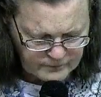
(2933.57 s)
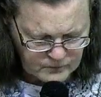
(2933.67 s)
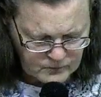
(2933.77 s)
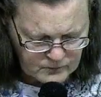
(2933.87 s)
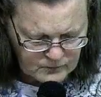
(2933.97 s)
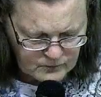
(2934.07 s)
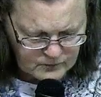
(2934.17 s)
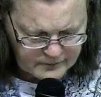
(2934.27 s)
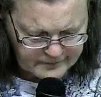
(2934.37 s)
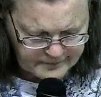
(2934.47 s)
But who
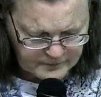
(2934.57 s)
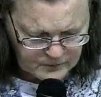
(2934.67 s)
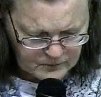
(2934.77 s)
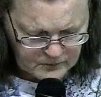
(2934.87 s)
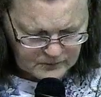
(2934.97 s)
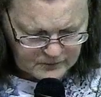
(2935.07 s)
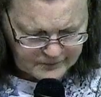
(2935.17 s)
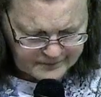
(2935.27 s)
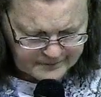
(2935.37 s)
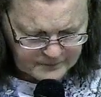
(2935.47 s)

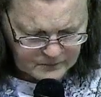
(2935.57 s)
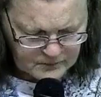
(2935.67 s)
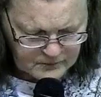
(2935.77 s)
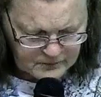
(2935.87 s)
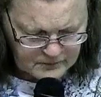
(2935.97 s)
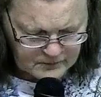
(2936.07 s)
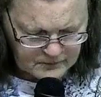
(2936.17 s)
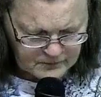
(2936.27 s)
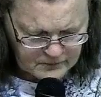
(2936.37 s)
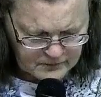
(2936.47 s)
may abide the
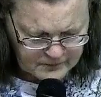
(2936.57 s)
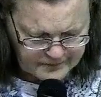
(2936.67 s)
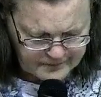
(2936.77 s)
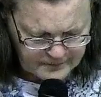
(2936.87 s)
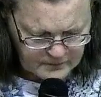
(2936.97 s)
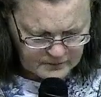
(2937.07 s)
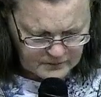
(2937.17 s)
day of his coming?